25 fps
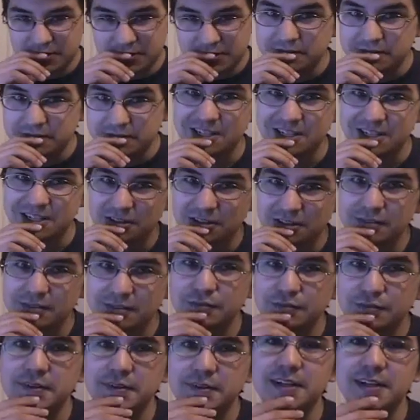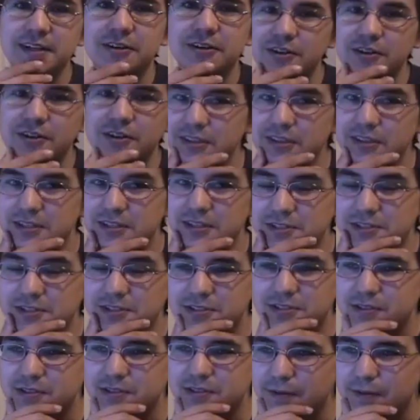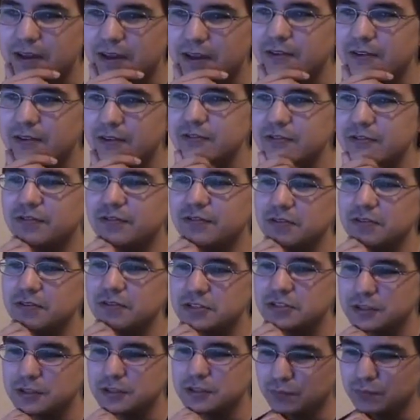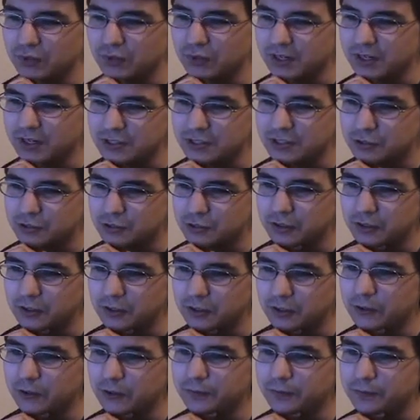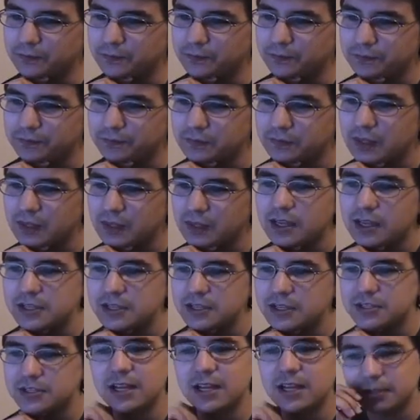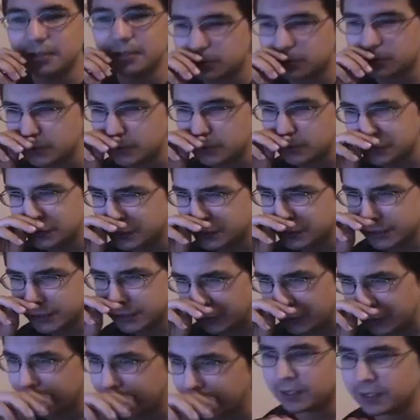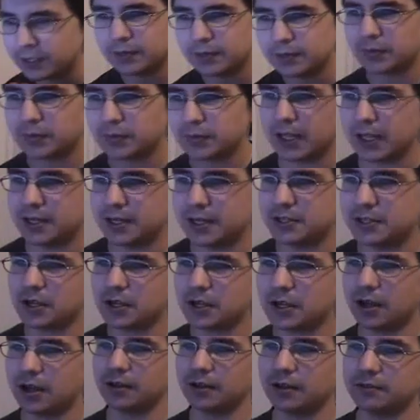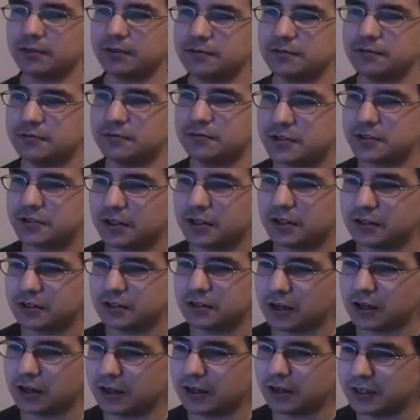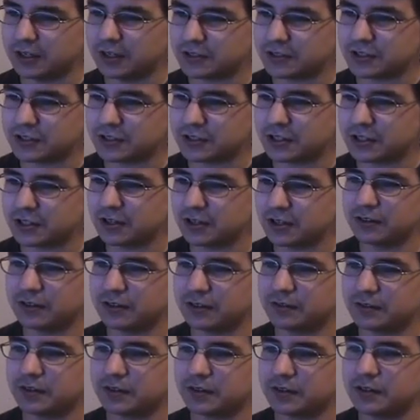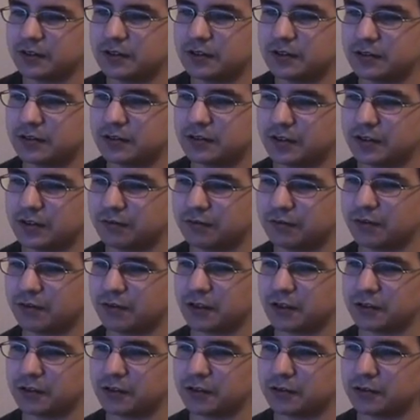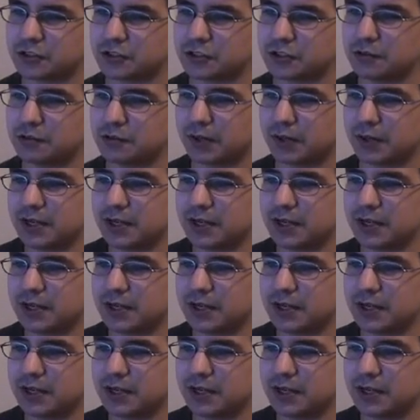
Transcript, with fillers: actually really good in this. I was very surprised with her. And Stanley Tucci plays Olive's the father. He